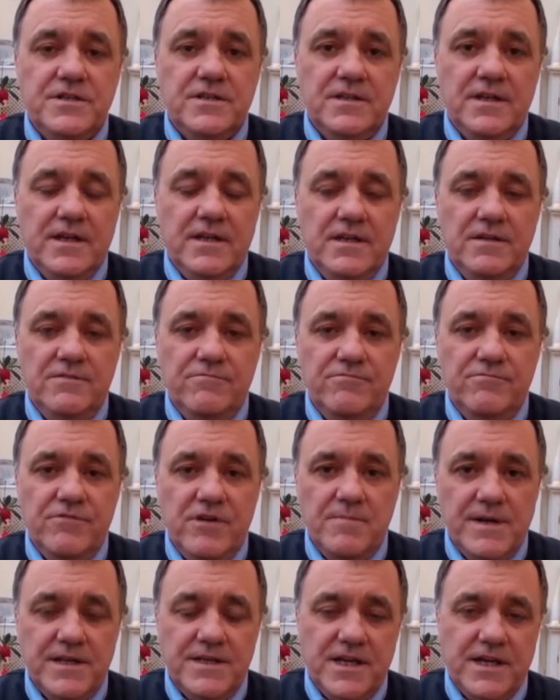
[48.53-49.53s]
and in
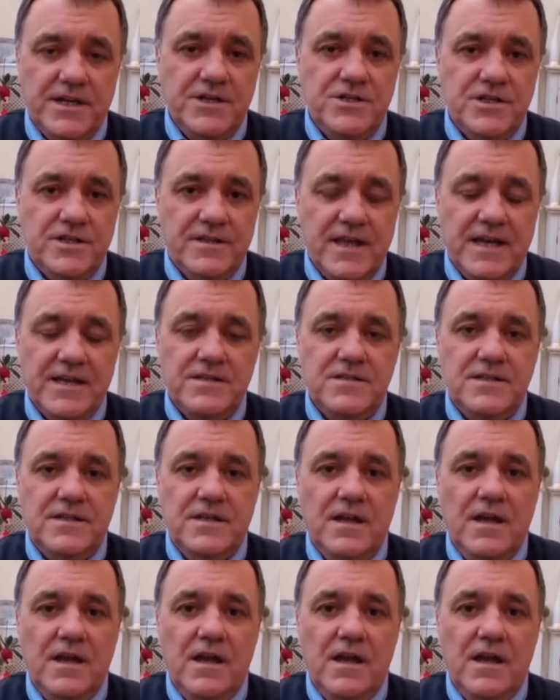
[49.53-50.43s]
rehabilitation that's